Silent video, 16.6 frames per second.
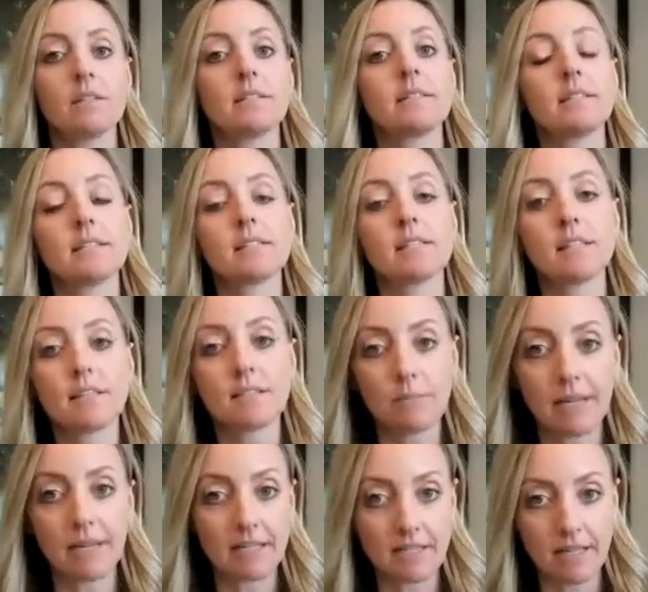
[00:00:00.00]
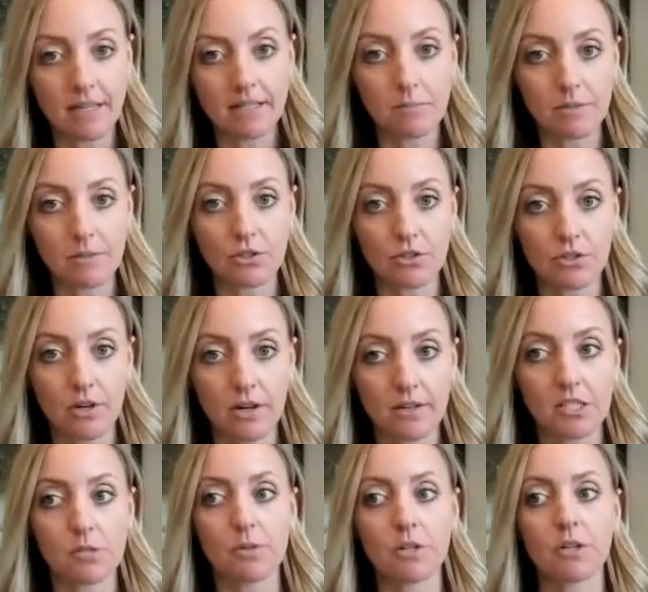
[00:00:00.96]
Does this make sense, Mr.
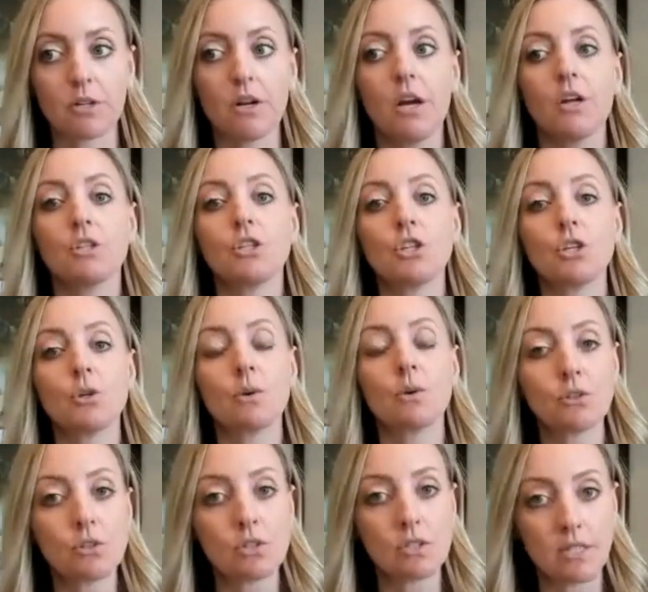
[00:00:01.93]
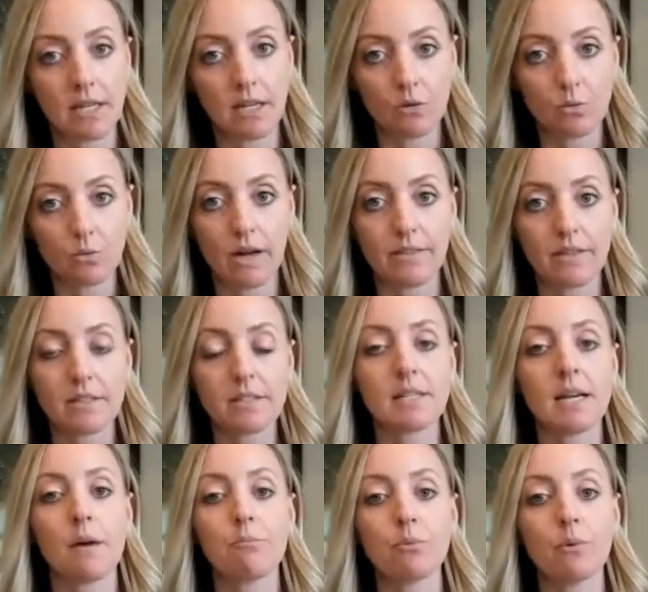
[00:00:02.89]
Customer? Do you understand why this
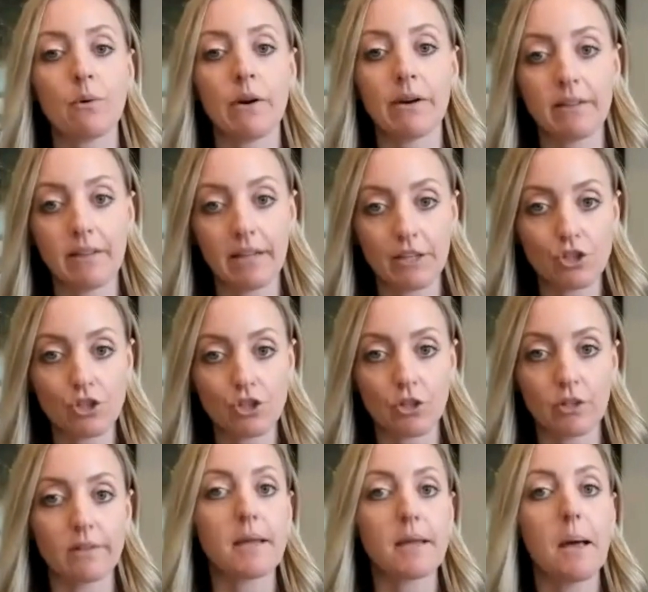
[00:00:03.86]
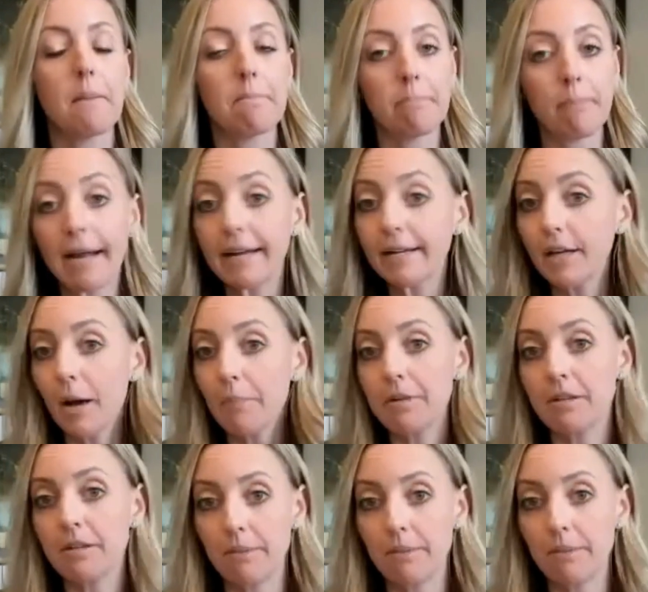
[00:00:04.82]
temporary insurance might not be
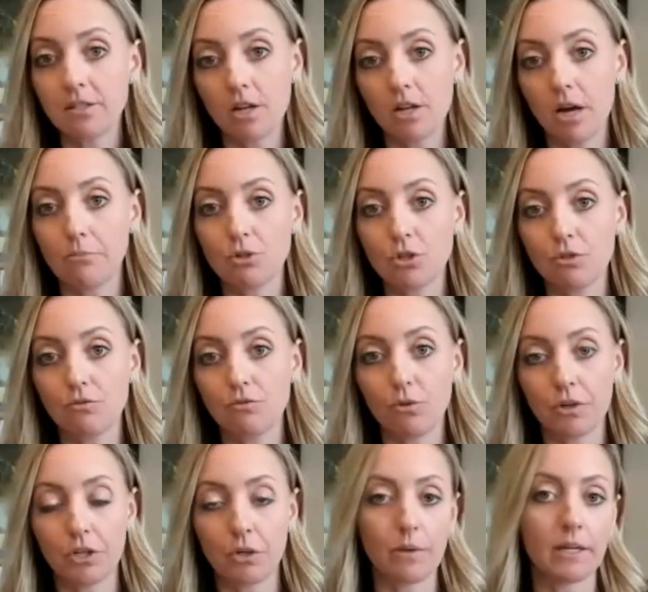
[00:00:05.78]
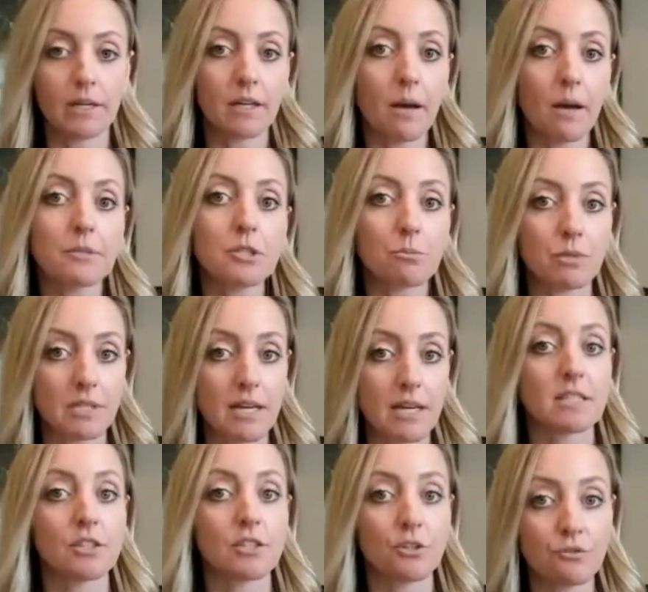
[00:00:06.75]
the best option for you when it comes to
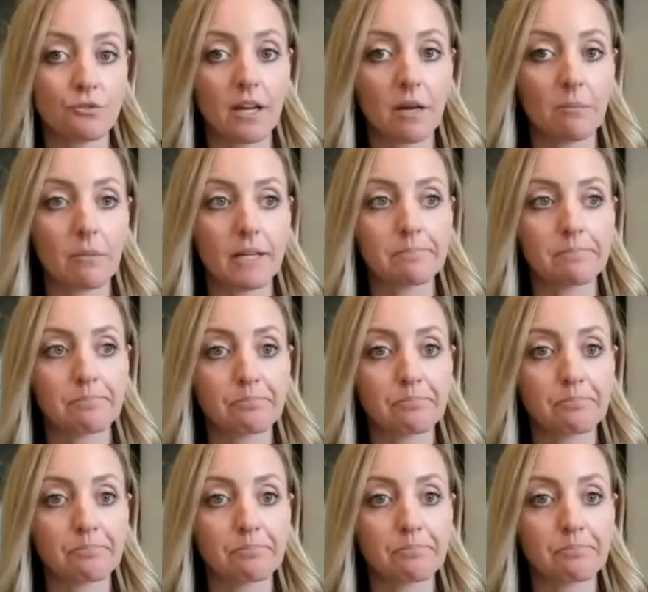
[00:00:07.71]
protecting your family?